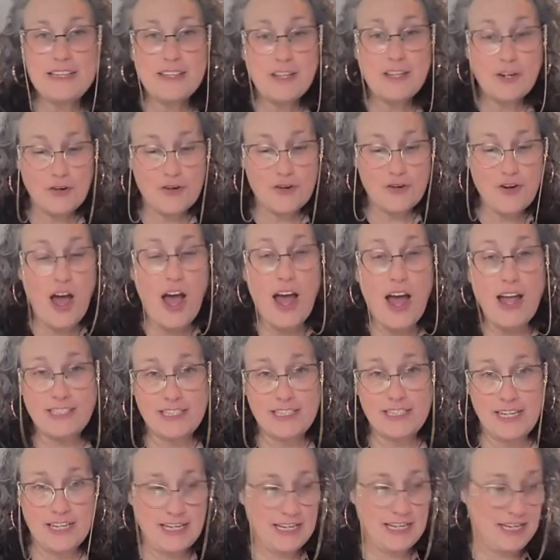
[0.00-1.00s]
need that are
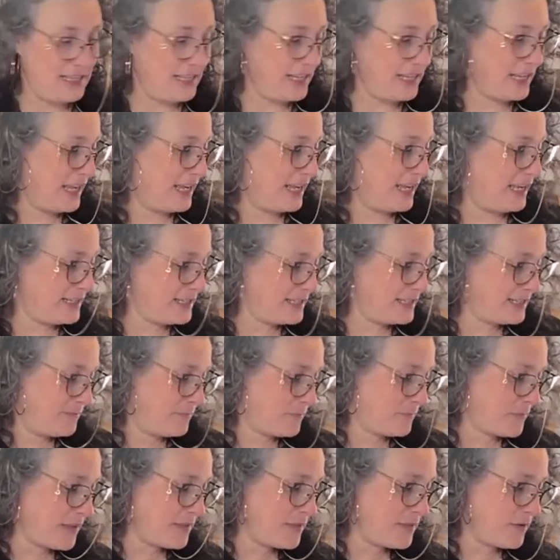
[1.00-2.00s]
not in the kit.
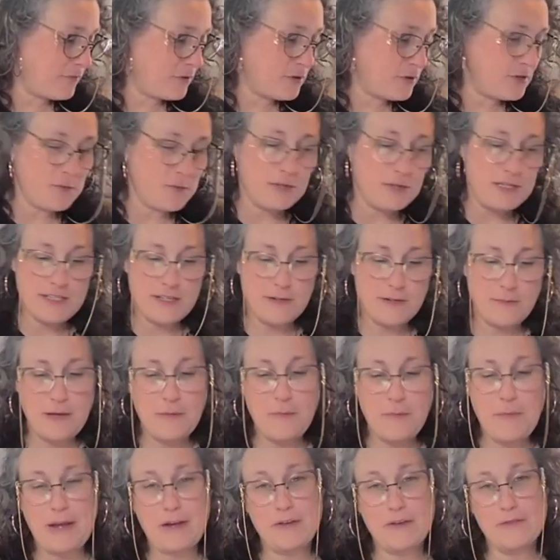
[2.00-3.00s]
And the first one is going to
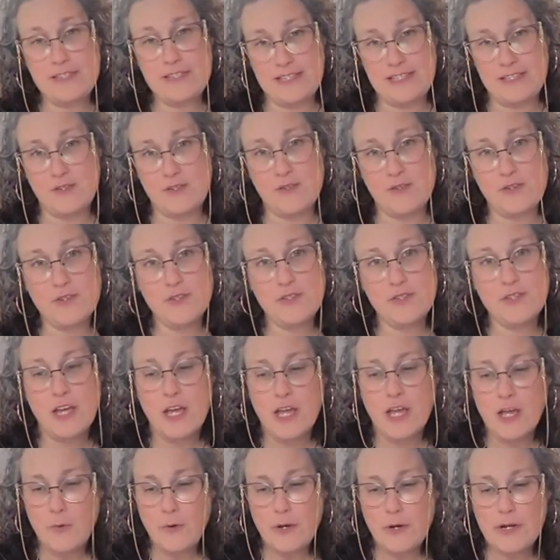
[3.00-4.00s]
be a pair of scissors.
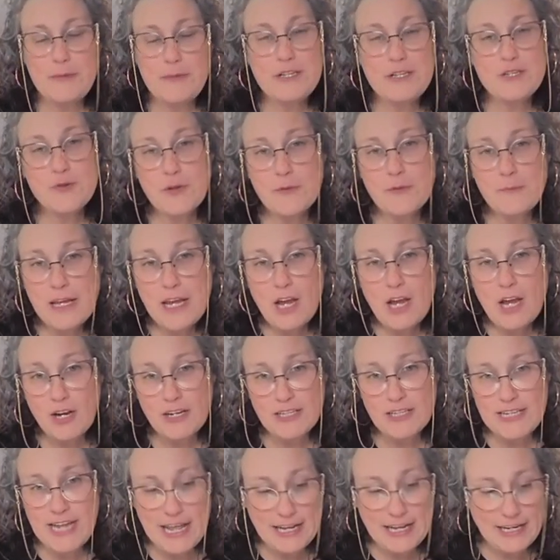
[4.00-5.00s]
We're going to be trimming
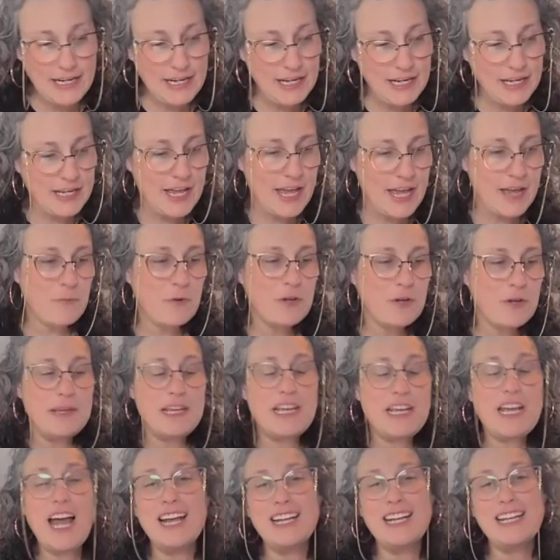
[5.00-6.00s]
our netting and we're going
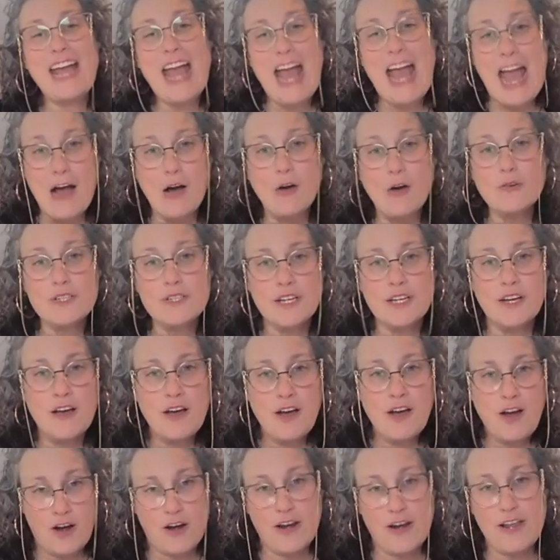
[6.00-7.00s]
to be cutting out
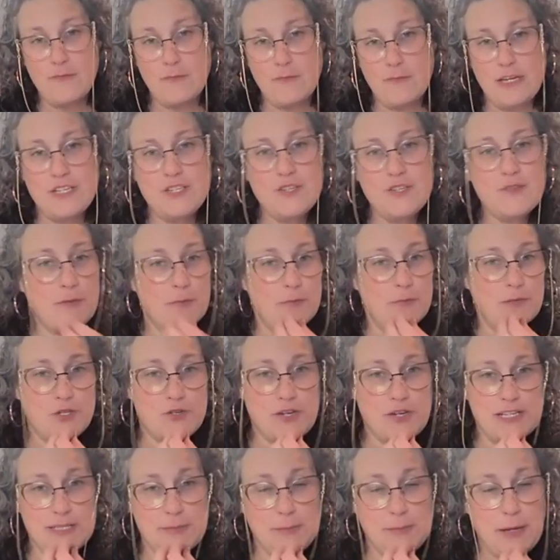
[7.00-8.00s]
our image from the
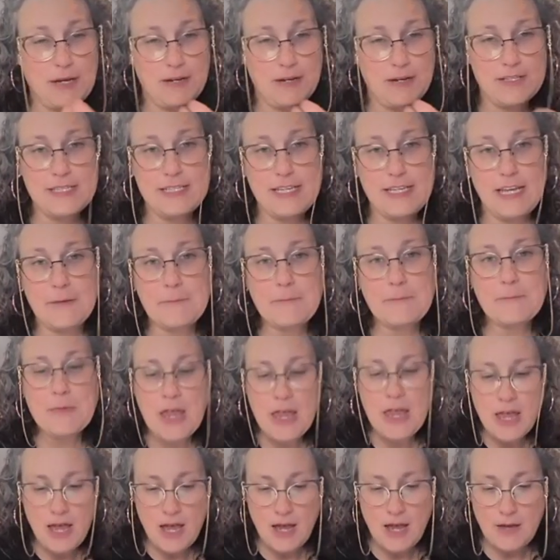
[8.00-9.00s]
transparency.
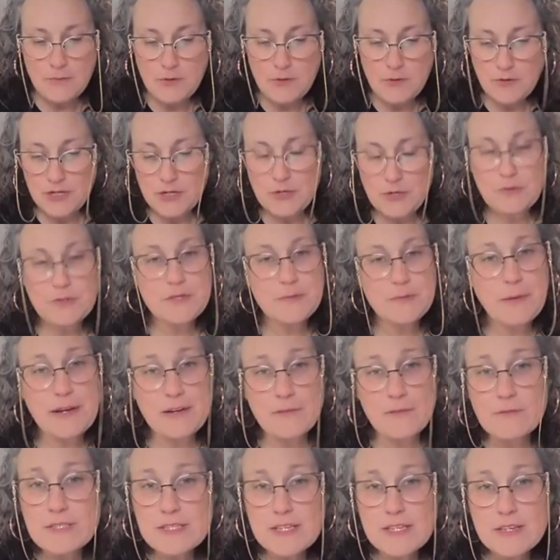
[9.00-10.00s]
You can use a
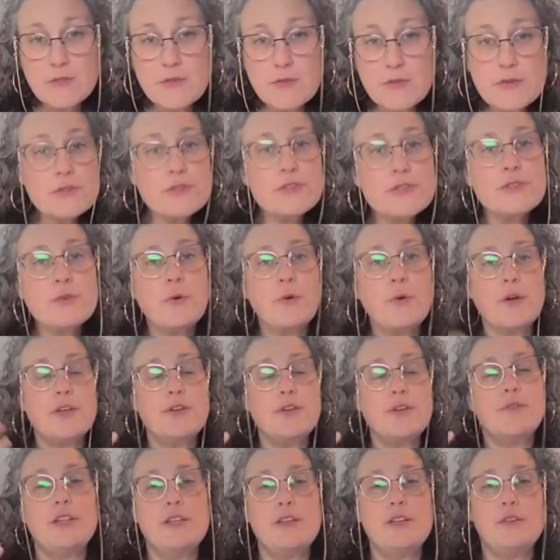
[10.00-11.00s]
pair of scissors or
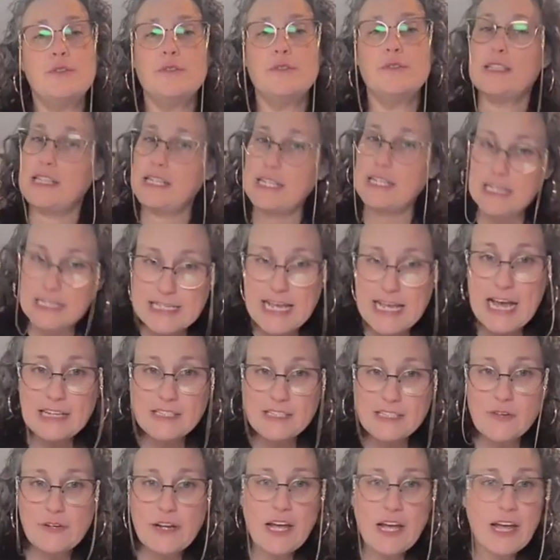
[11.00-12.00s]
you can use an
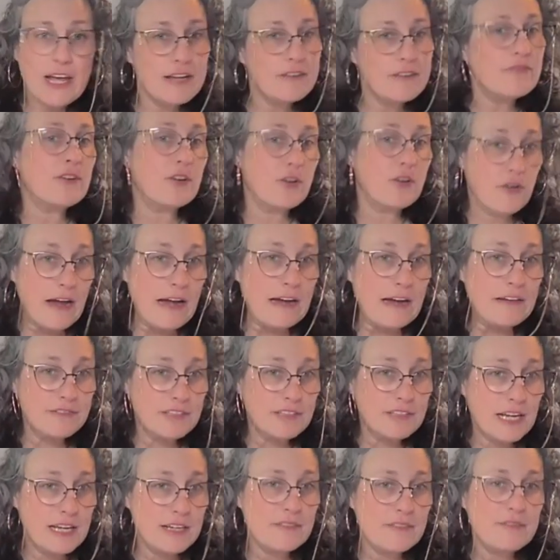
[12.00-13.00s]
X-Acto knife or
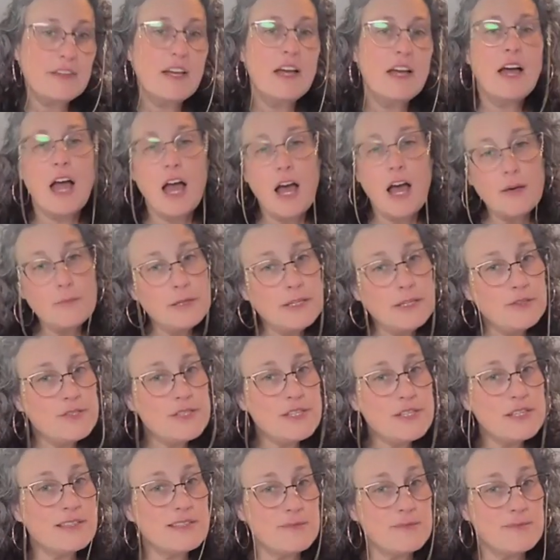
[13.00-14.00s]
craft knife. I'll be
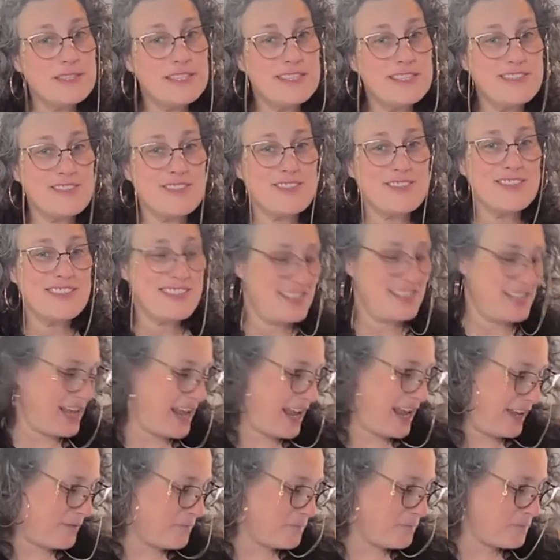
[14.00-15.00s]
using some scissors
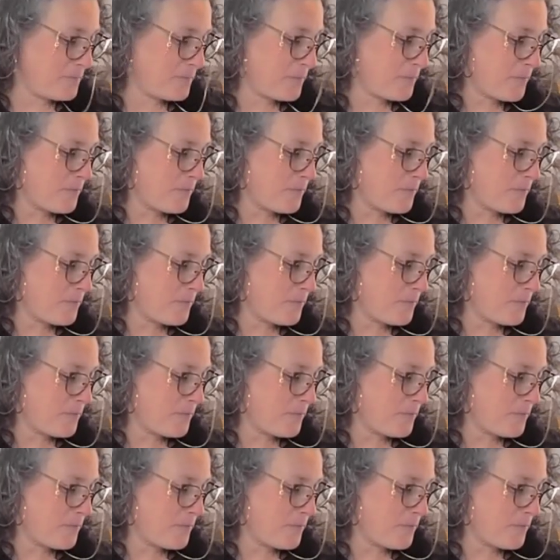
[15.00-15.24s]
today.